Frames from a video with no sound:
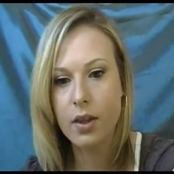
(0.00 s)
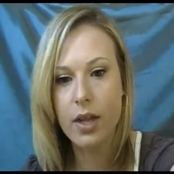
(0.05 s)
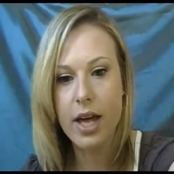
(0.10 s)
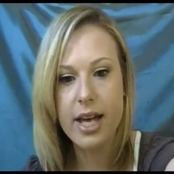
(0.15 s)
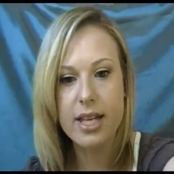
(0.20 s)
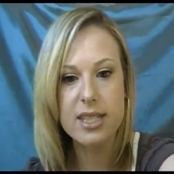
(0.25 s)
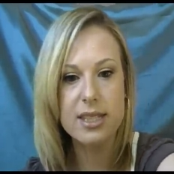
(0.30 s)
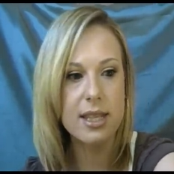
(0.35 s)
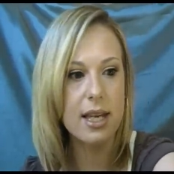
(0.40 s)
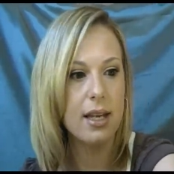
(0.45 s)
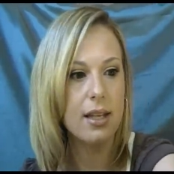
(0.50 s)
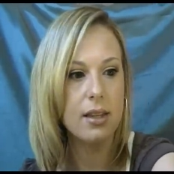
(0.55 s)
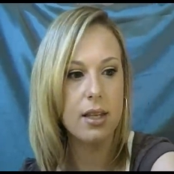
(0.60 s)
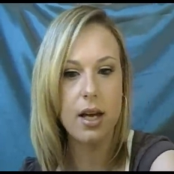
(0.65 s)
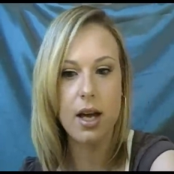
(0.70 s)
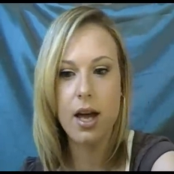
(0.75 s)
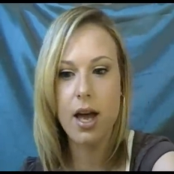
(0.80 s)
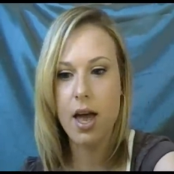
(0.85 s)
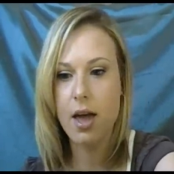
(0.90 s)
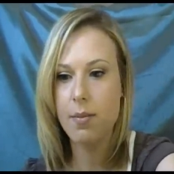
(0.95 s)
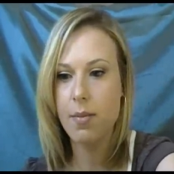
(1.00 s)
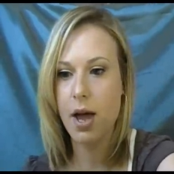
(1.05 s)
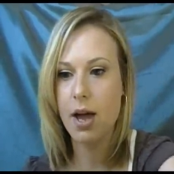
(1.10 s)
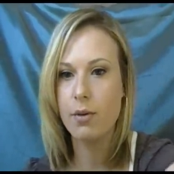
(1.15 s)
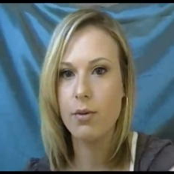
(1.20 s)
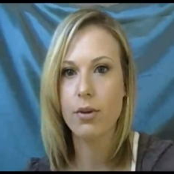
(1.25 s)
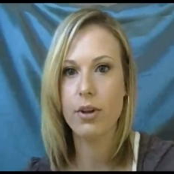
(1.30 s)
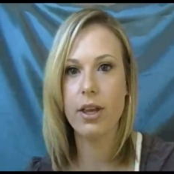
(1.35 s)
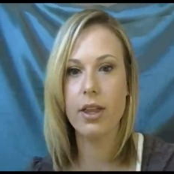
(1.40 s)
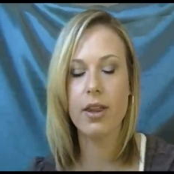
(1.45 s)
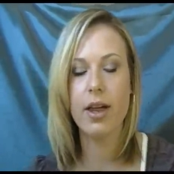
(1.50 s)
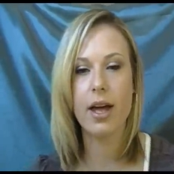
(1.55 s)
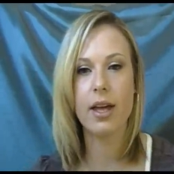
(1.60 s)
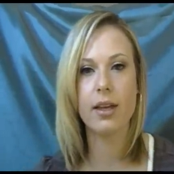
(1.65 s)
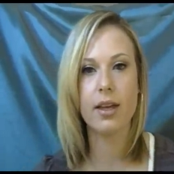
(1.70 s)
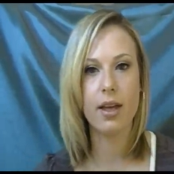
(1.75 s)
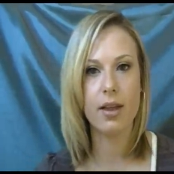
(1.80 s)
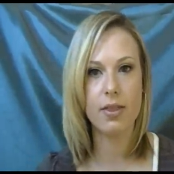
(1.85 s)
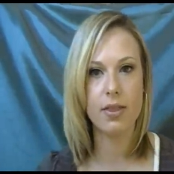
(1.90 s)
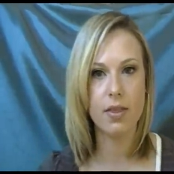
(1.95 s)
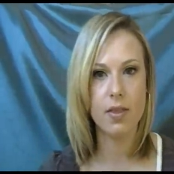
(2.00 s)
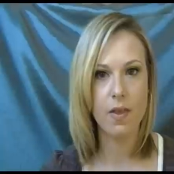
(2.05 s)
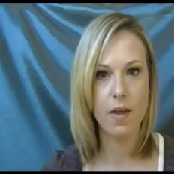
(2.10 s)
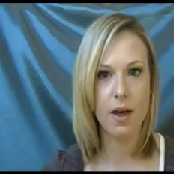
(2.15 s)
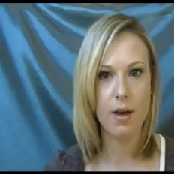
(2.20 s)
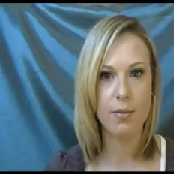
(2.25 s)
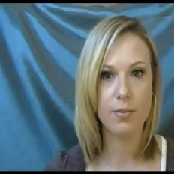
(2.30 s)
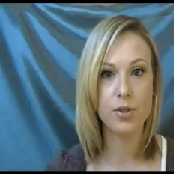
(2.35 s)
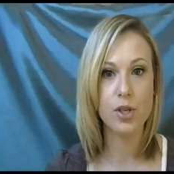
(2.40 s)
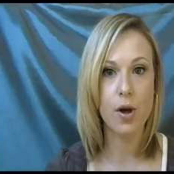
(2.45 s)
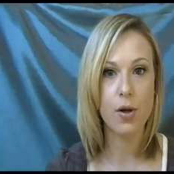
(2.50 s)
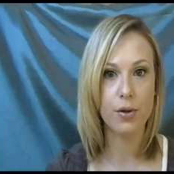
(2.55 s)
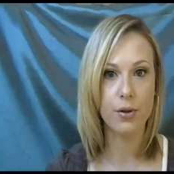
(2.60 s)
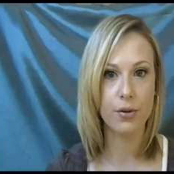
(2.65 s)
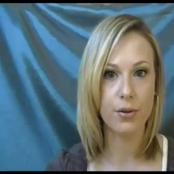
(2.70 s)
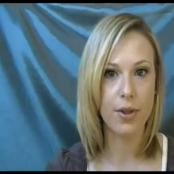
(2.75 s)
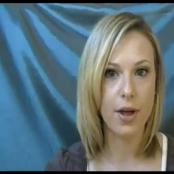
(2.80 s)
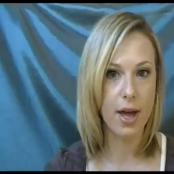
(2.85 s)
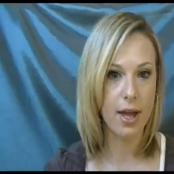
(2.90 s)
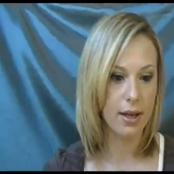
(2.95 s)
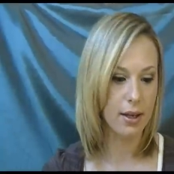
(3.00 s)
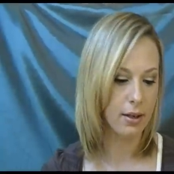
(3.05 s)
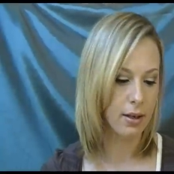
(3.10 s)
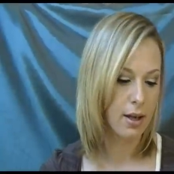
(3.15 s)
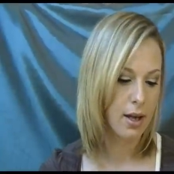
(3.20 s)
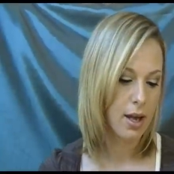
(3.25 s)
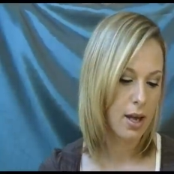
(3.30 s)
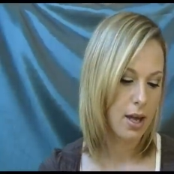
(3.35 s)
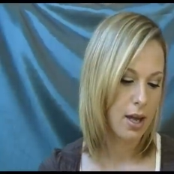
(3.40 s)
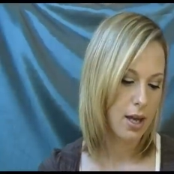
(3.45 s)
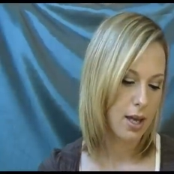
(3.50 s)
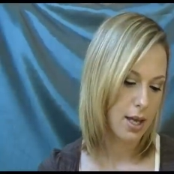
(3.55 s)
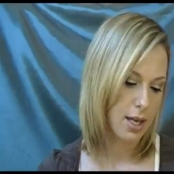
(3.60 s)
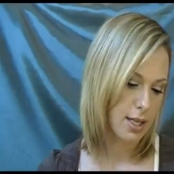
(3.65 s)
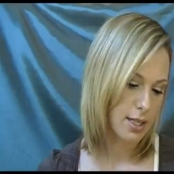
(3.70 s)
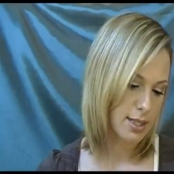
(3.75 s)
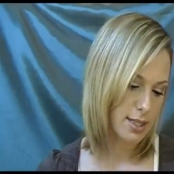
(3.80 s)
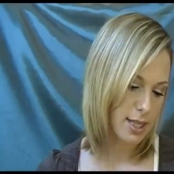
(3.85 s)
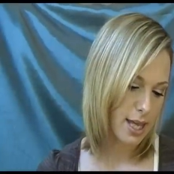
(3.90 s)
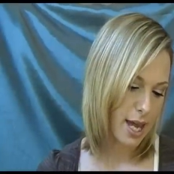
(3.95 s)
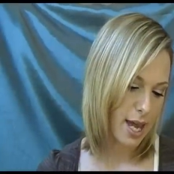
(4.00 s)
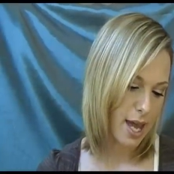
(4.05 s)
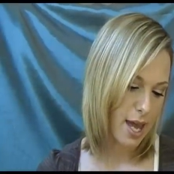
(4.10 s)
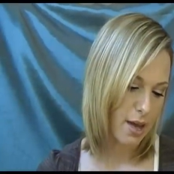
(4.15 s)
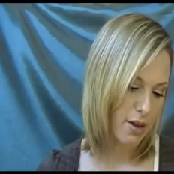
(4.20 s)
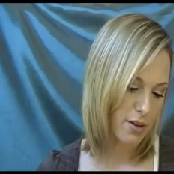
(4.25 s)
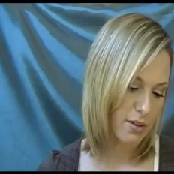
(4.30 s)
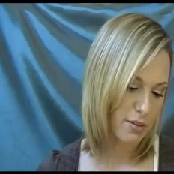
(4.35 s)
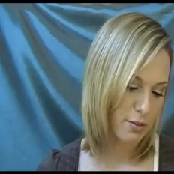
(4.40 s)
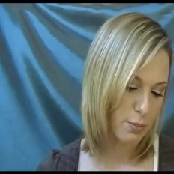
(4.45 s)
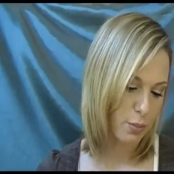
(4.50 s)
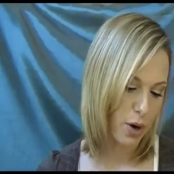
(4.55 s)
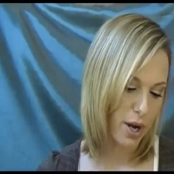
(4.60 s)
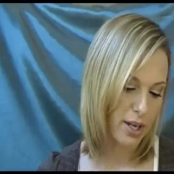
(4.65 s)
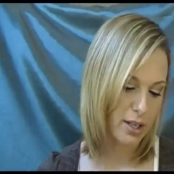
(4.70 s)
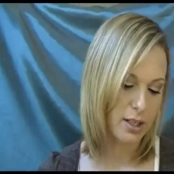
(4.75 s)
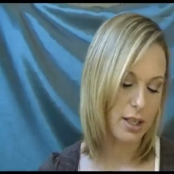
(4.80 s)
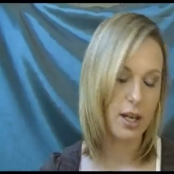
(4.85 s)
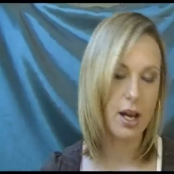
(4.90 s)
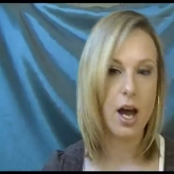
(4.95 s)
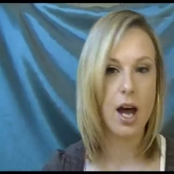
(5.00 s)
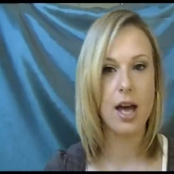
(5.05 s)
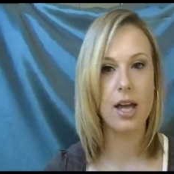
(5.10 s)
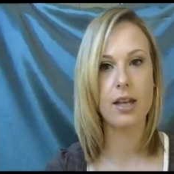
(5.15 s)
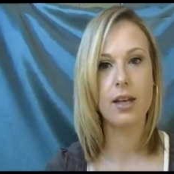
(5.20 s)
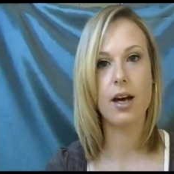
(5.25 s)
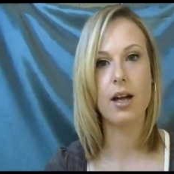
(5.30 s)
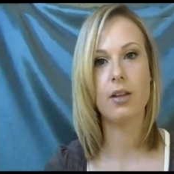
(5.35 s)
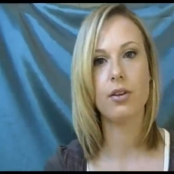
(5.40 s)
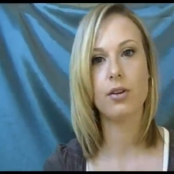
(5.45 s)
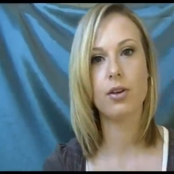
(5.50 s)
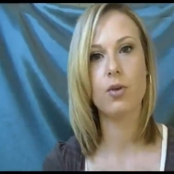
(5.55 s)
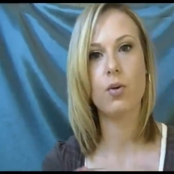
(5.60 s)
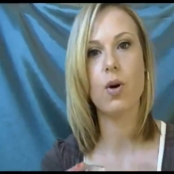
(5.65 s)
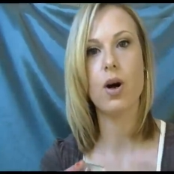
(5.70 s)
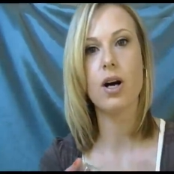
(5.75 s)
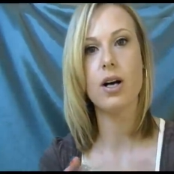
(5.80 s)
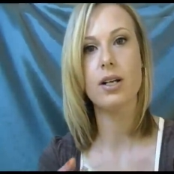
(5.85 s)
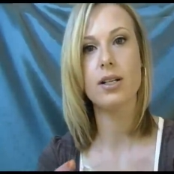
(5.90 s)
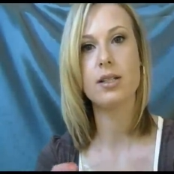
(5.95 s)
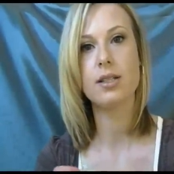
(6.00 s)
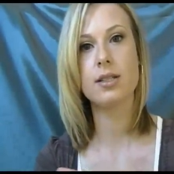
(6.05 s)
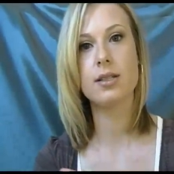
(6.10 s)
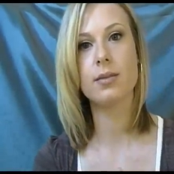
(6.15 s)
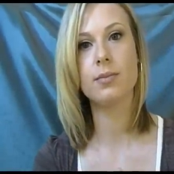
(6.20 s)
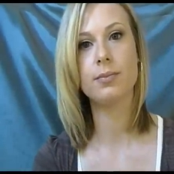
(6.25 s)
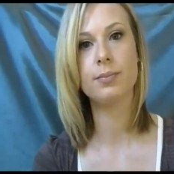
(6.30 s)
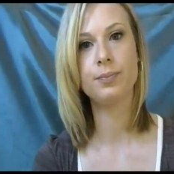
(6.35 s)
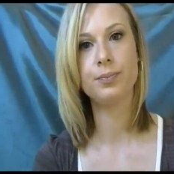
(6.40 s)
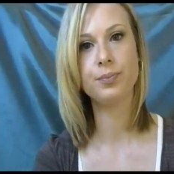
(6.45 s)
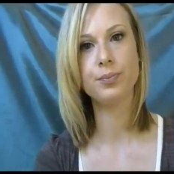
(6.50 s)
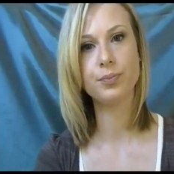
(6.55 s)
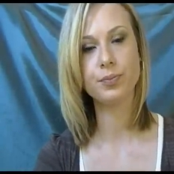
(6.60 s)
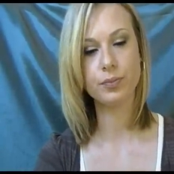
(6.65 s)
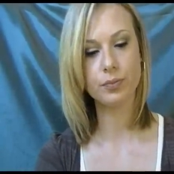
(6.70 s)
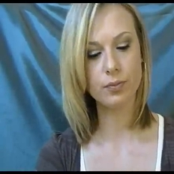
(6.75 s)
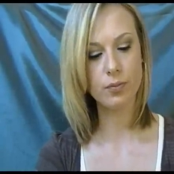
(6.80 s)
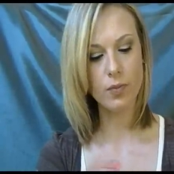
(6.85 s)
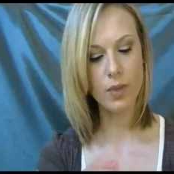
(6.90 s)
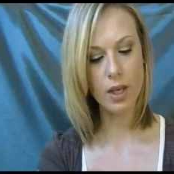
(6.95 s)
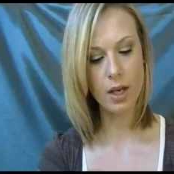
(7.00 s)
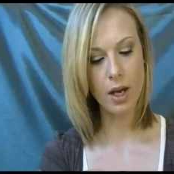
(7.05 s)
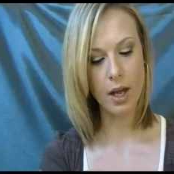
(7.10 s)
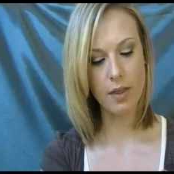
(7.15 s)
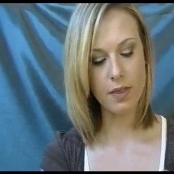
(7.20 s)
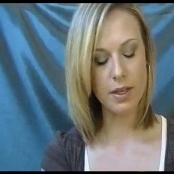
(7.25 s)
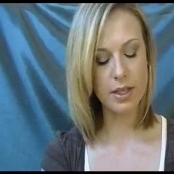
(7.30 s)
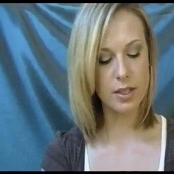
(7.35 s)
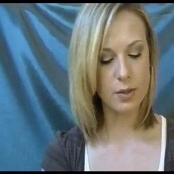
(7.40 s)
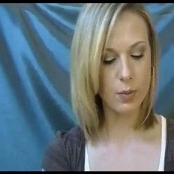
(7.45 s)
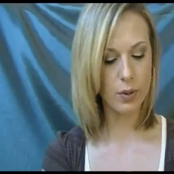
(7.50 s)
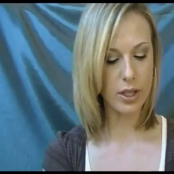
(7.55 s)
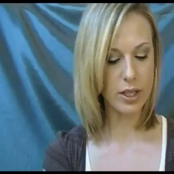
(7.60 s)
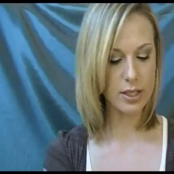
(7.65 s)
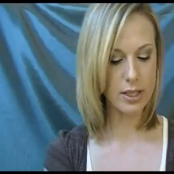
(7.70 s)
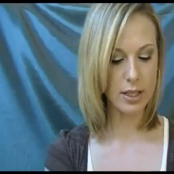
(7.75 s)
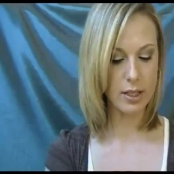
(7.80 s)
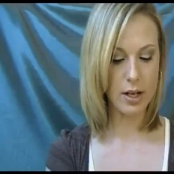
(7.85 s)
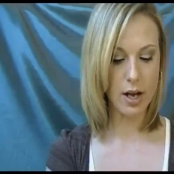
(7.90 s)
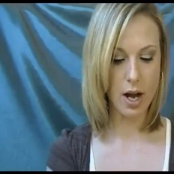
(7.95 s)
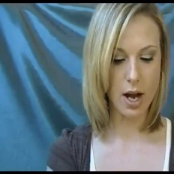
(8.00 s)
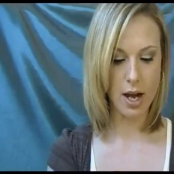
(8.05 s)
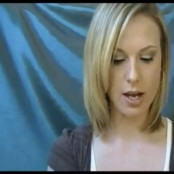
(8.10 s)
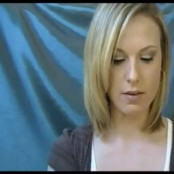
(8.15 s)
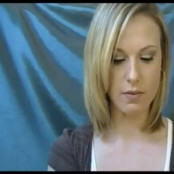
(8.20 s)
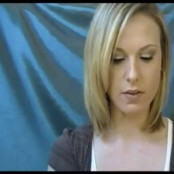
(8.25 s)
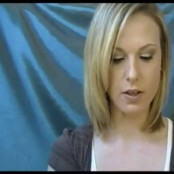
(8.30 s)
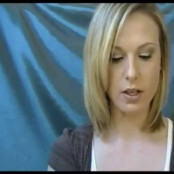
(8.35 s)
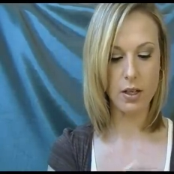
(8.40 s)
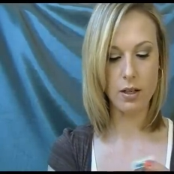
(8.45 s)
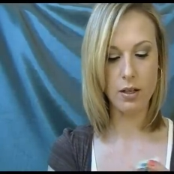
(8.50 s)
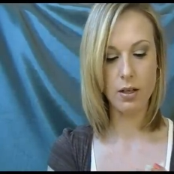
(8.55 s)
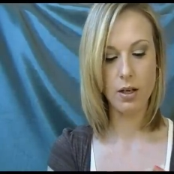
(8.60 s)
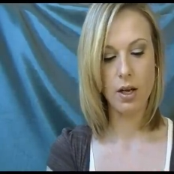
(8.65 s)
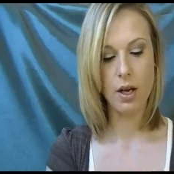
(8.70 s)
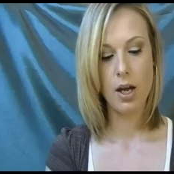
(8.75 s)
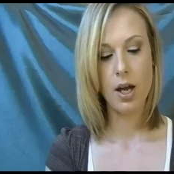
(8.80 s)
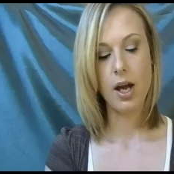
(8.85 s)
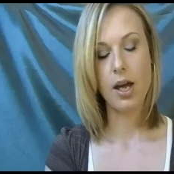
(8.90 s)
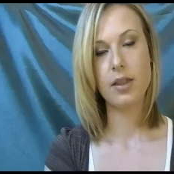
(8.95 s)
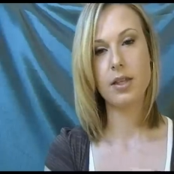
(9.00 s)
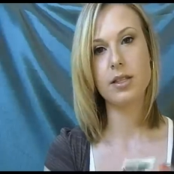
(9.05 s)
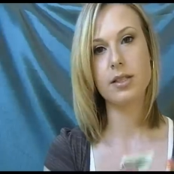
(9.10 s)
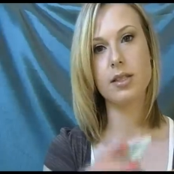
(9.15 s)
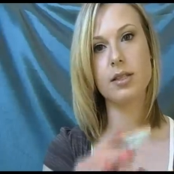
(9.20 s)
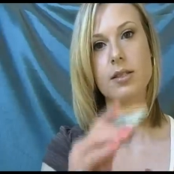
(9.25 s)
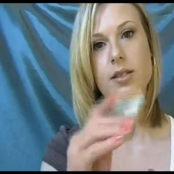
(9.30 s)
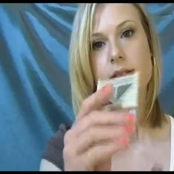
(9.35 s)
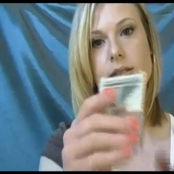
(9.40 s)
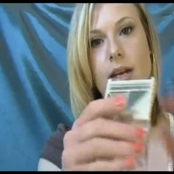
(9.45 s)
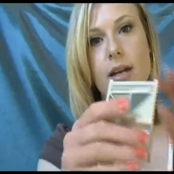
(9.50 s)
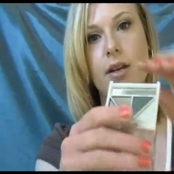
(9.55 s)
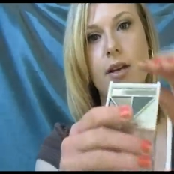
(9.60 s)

The last thing that I really like in the dollar line is the e.l.f. Brightening Eye Color Quads, and this one is in Ivy, and this is the